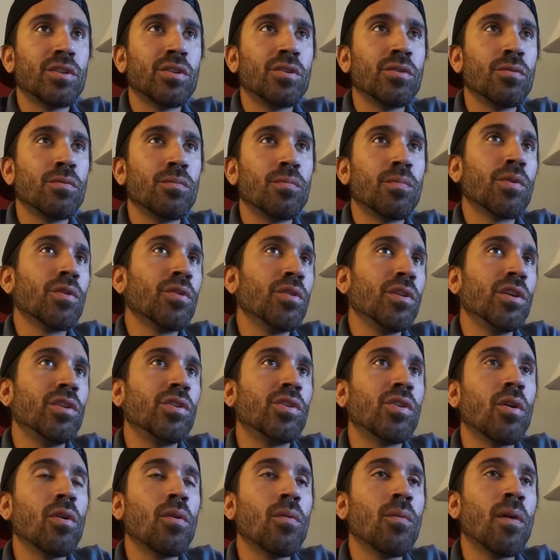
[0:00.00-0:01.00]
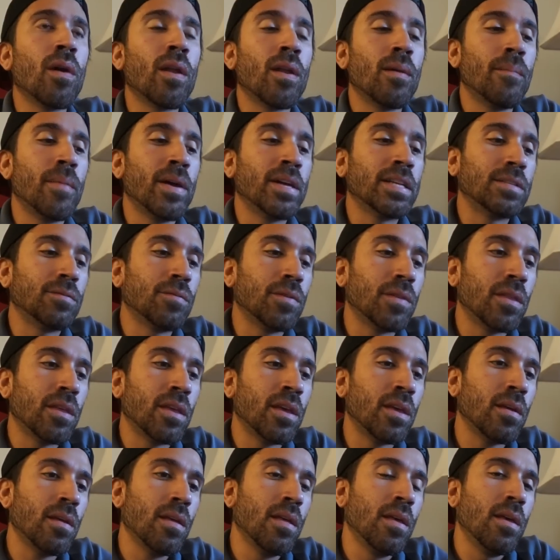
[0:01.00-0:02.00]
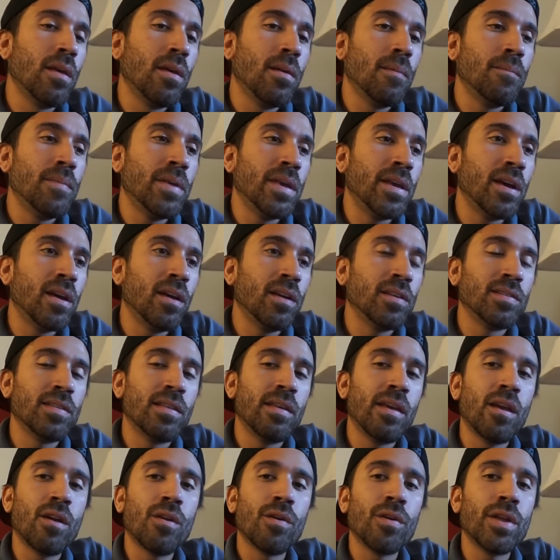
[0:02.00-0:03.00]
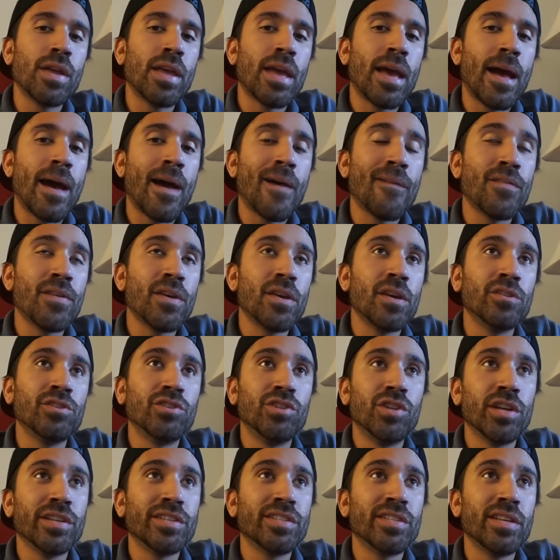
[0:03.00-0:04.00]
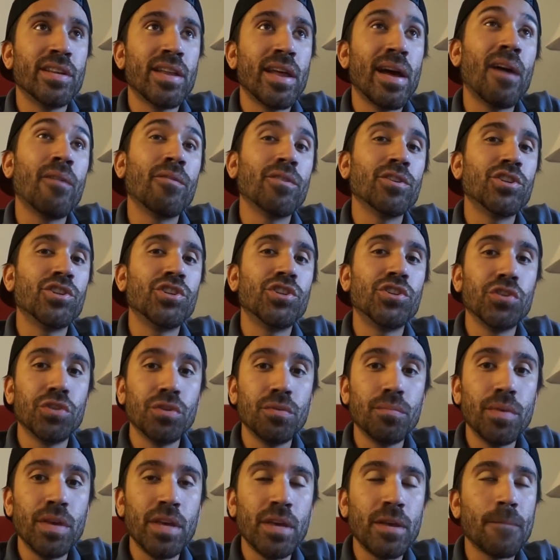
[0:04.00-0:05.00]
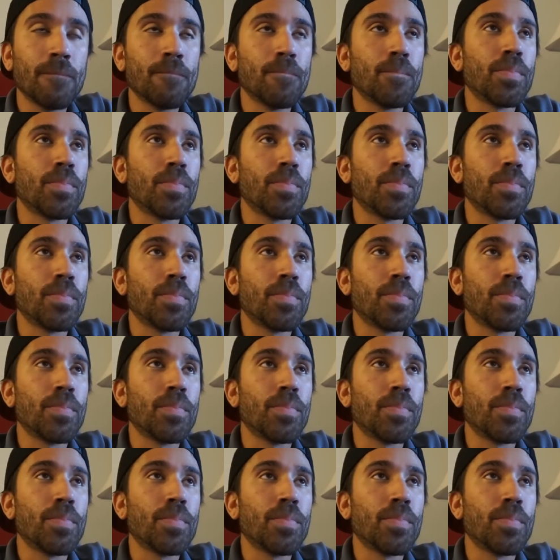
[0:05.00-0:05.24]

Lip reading: You really don't want to mess with it because they already have it adjusted how it should be,